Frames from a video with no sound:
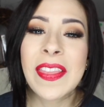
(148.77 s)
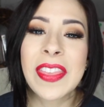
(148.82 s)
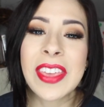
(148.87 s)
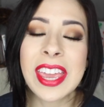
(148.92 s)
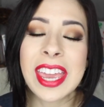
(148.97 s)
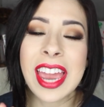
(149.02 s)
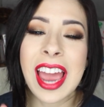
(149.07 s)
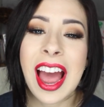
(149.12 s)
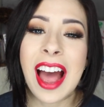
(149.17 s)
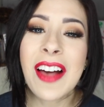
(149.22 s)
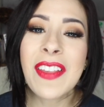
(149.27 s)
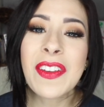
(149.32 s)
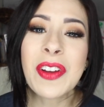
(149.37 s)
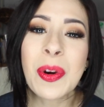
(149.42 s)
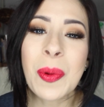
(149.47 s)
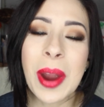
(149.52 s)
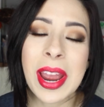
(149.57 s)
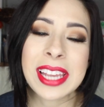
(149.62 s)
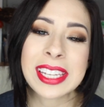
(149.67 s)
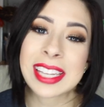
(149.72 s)
The
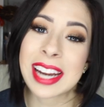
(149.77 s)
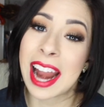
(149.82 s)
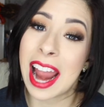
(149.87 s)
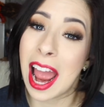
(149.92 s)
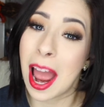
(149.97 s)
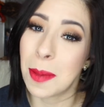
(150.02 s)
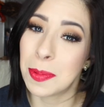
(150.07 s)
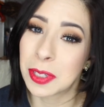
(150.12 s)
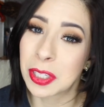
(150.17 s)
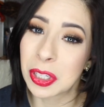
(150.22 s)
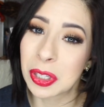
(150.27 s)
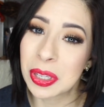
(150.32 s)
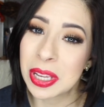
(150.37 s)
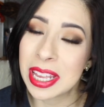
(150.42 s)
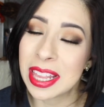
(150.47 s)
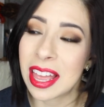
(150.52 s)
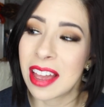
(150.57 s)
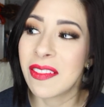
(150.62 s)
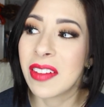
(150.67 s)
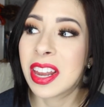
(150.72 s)
other ways that I
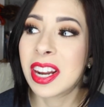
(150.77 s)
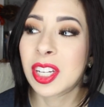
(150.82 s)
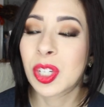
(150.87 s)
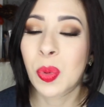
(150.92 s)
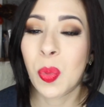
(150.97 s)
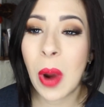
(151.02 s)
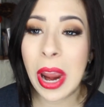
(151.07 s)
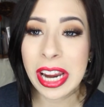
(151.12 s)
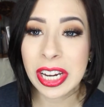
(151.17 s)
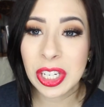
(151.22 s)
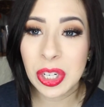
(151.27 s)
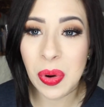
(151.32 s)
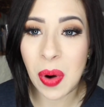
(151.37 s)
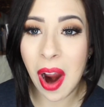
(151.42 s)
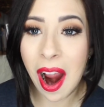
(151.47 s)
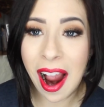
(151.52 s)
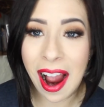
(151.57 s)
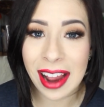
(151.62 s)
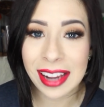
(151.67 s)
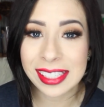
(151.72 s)
absolutely love, and it's way too
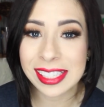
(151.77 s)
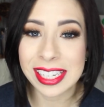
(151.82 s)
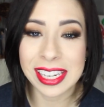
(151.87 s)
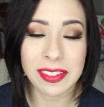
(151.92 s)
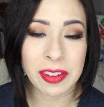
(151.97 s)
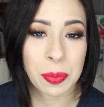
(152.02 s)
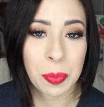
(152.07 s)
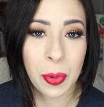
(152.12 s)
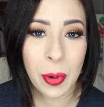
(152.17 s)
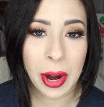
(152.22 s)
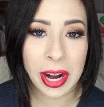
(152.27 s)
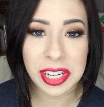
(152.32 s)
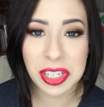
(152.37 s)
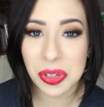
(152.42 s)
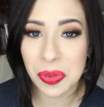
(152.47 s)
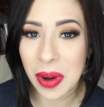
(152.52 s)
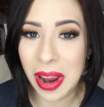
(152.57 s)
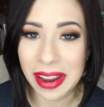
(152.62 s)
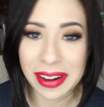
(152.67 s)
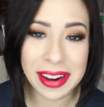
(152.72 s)
hot to even
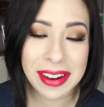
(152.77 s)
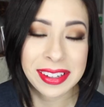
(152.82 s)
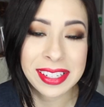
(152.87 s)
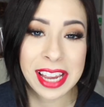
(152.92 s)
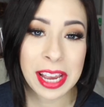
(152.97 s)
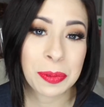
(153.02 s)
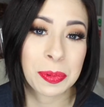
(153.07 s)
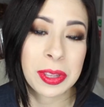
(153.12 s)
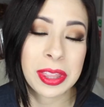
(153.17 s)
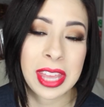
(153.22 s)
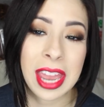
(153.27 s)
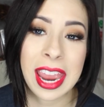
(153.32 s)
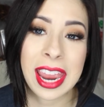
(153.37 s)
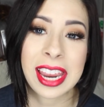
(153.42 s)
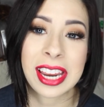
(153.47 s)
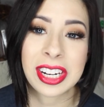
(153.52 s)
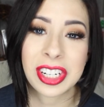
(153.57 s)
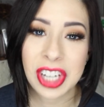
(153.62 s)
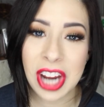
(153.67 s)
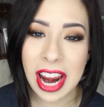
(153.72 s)
prance around outside with
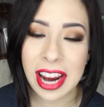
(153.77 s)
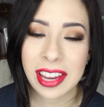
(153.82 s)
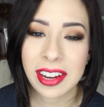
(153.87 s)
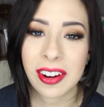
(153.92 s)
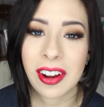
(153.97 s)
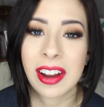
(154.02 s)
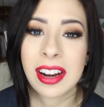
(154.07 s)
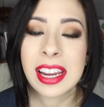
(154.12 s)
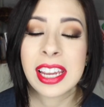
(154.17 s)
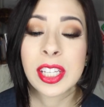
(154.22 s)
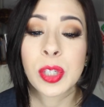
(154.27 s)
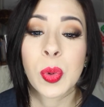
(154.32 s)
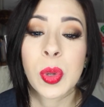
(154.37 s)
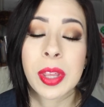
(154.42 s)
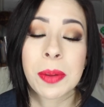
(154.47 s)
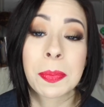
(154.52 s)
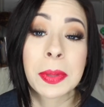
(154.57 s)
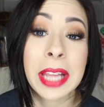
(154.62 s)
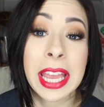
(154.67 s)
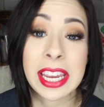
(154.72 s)
a jacket on, is
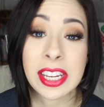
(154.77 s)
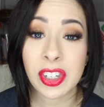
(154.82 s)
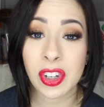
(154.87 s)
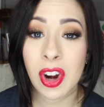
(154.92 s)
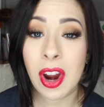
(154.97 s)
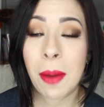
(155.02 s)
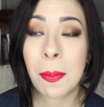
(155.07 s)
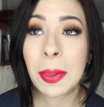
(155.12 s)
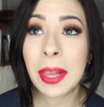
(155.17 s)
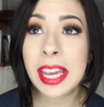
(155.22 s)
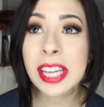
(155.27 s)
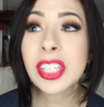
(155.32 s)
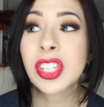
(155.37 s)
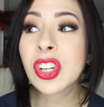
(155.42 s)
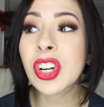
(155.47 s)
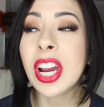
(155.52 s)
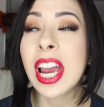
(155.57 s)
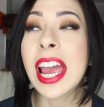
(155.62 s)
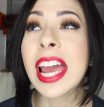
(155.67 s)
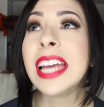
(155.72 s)
with a blazer. A
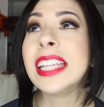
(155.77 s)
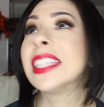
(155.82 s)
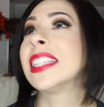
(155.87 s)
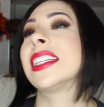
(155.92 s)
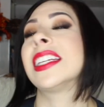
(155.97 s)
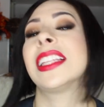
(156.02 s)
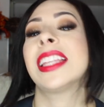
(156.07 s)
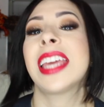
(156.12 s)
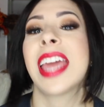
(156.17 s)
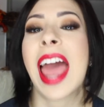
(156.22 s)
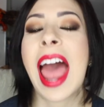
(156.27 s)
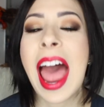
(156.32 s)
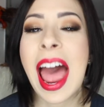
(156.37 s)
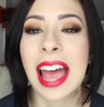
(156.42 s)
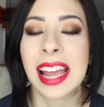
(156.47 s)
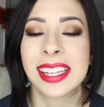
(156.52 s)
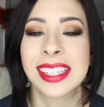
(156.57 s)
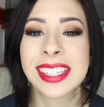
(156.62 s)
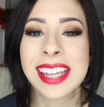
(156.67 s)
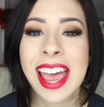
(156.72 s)
blazer instantly
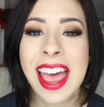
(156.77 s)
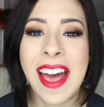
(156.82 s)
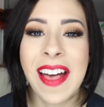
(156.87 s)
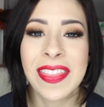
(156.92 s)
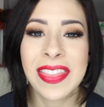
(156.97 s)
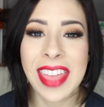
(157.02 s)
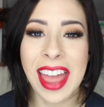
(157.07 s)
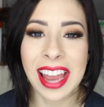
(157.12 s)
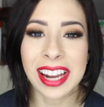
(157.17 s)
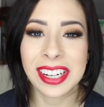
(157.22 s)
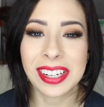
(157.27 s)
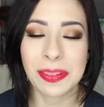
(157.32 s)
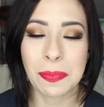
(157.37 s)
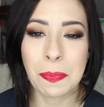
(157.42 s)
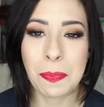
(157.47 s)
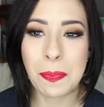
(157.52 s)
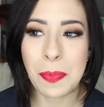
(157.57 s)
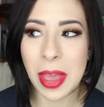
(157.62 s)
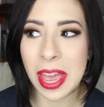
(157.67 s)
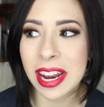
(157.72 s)
adds that
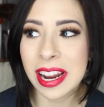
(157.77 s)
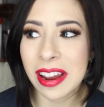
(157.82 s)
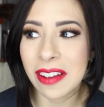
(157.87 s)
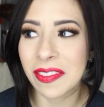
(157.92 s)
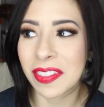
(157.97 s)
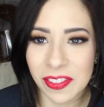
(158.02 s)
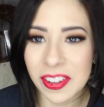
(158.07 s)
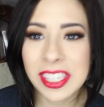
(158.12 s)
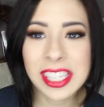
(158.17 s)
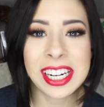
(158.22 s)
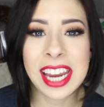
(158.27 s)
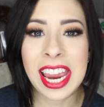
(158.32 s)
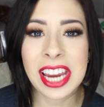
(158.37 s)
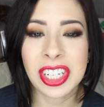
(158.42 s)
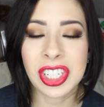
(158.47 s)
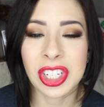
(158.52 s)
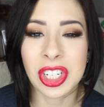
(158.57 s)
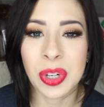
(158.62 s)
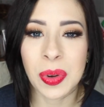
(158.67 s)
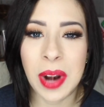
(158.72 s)
bit of
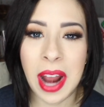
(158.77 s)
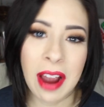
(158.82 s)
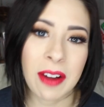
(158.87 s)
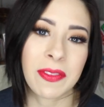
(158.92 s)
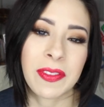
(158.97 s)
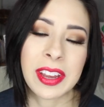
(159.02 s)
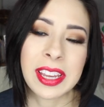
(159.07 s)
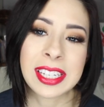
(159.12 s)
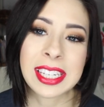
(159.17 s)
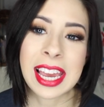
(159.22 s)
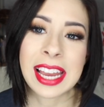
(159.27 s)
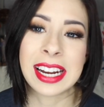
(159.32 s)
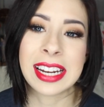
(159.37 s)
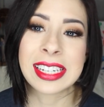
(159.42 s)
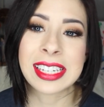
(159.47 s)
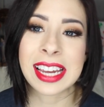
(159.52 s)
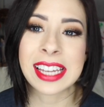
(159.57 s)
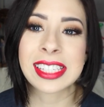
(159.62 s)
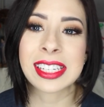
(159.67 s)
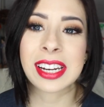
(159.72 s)
sophistication to an outfit and
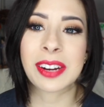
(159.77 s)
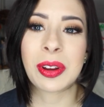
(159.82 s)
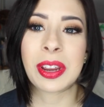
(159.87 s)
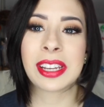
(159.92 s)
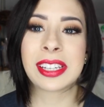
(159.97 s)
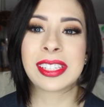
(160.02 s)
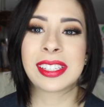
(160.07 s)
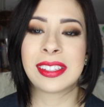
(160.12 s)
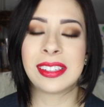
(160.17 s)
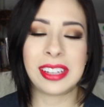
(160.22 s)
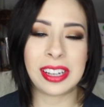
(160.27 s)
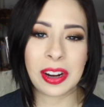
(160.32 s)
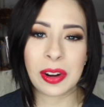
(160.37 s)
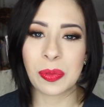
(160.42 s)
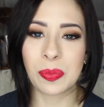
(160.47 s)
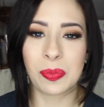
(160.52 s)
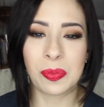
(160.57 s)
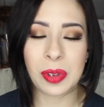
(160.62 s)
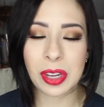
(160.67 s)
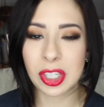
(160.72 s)
it does it, you
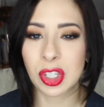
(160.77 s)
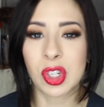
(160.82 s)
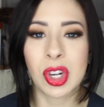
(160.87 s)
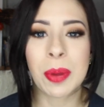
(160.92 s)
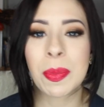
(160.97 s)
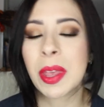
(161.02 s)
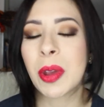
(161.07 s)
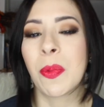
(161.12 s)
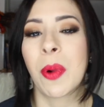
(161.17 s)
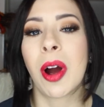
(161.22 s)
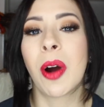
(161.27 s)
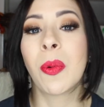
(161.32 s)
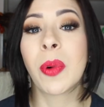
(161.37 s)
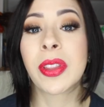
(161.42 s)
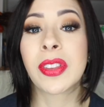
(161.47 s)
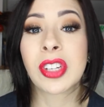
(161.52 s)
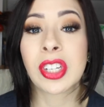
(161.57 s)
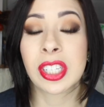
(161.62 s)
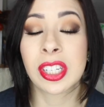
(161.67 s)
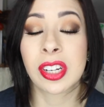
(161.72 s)
know, extremely well
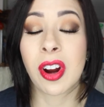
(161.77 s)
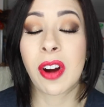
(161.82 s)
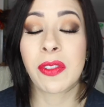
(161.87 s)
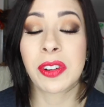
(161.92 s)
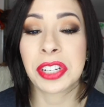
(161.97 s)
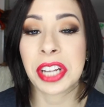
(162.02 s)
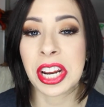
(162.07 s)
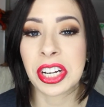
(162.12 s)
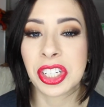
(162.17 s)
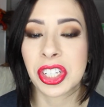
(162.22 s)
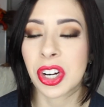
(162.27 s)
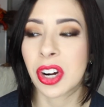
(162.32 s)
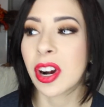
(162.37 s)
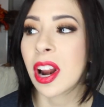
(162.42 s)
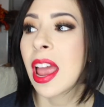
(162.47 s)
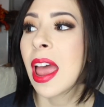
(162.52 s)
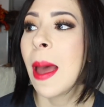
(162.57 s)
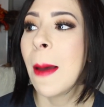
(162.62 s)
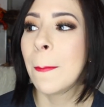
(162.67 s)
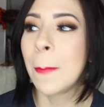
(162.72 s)
with just an oversized shirt.